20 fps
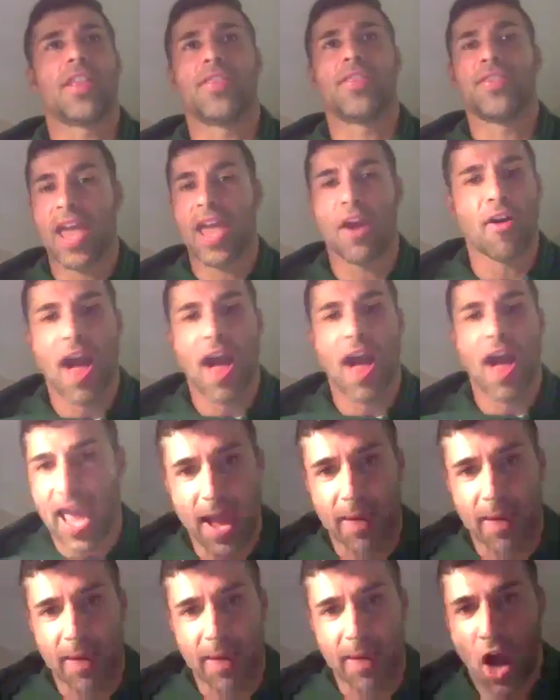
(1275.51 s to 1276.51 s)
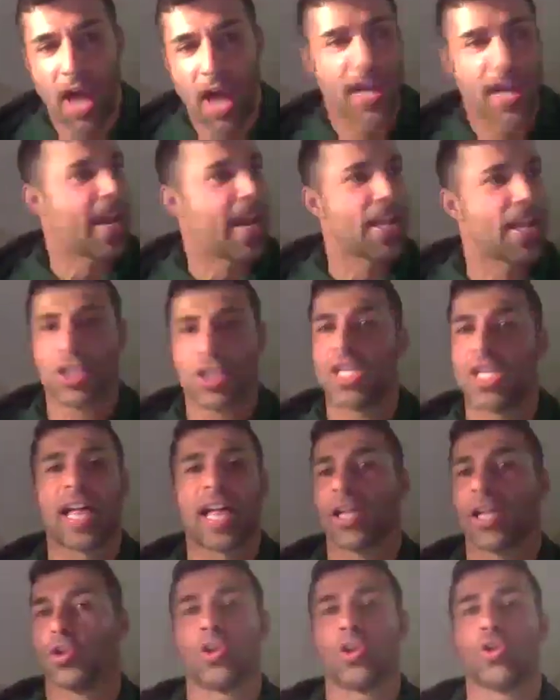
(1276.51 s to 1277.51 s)
there I am talking, and she
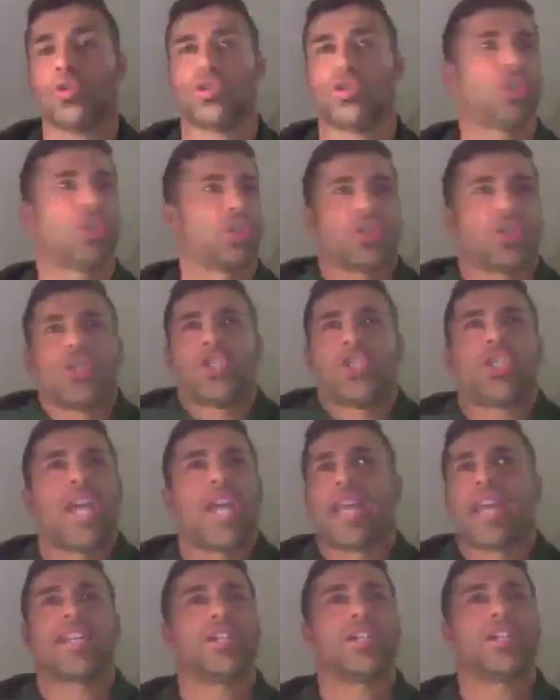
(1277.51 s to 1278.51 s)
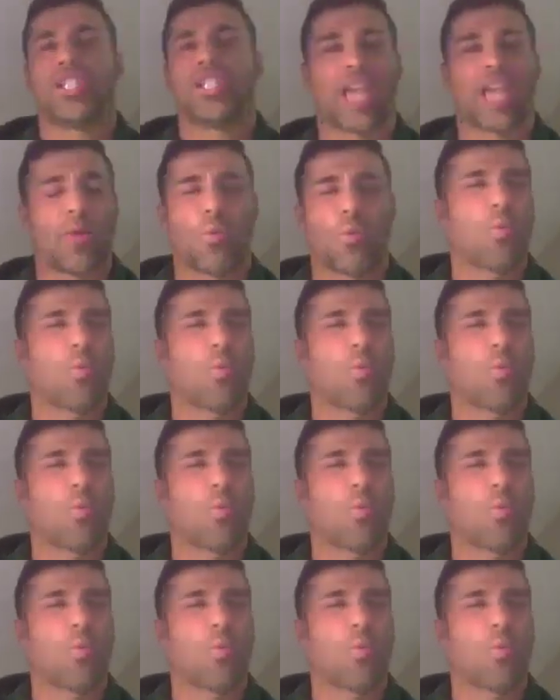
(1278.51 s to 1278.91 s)
like loses her shit because she's like,